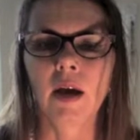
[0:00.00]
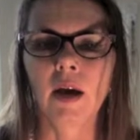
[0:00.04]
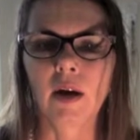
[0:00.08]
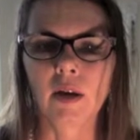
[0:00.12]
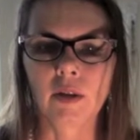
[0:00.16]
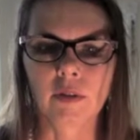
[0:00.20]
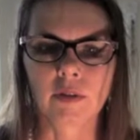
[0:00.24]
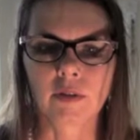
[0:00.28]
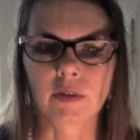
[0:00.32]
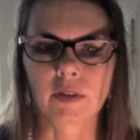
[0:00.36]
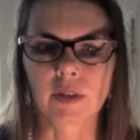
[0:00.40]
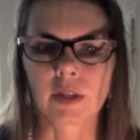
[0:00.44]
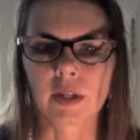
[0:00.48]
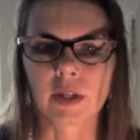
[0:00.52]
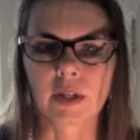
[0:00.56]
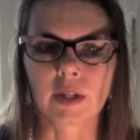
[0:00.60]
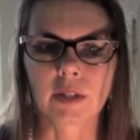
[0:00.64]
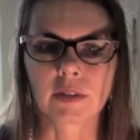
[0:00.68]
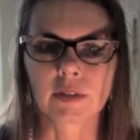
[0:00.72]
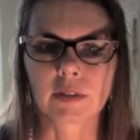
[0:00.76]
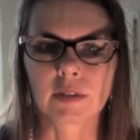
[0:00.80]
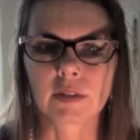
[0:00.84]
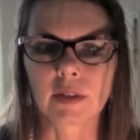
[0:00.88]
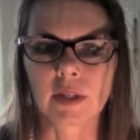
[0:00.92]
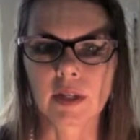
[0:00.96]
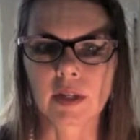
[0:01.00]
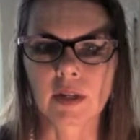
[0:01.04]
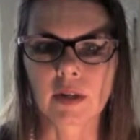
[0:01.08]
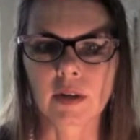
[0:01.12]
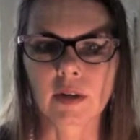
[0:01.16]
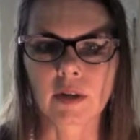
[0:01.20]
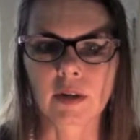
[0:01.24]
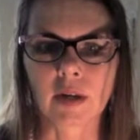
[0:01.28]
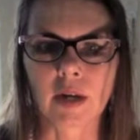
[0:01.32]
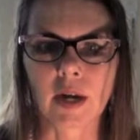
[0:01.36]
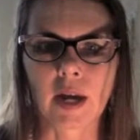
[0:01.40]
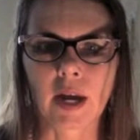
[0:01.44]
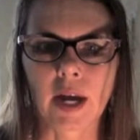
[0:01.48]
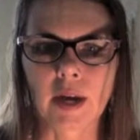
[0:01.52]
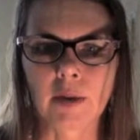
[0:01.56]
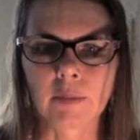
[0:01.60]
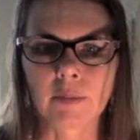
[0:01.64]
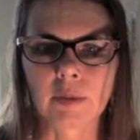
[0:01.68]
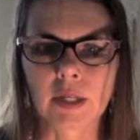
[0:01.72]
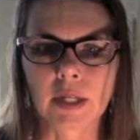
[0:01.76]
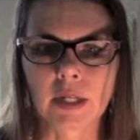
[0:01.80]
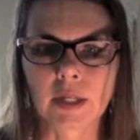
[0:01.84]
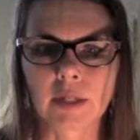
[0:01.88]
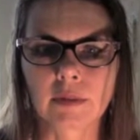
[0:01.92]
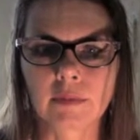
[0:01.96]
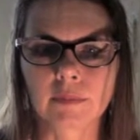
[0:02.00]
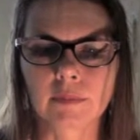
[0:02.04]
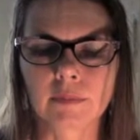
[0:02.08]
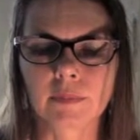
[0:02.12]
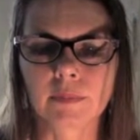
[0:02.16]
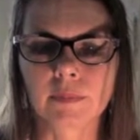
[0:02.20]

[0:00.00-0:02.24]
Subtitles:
other things that are happening